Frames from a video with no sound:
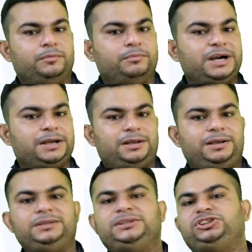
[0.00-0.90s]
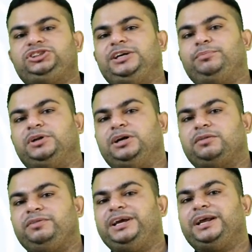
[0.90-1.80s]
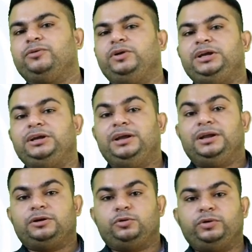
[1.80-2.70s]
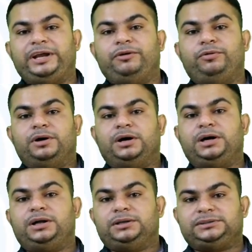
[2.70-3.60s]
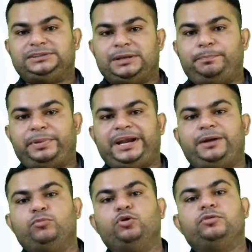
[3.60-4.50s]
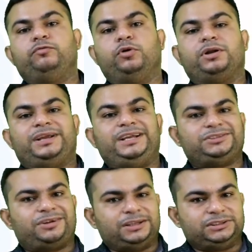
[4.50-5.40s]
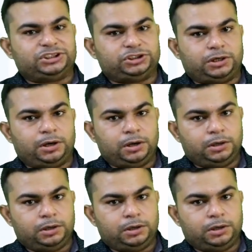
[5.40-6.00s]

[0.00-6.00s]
But in this chapter, we are going to have a separate book for each transaction.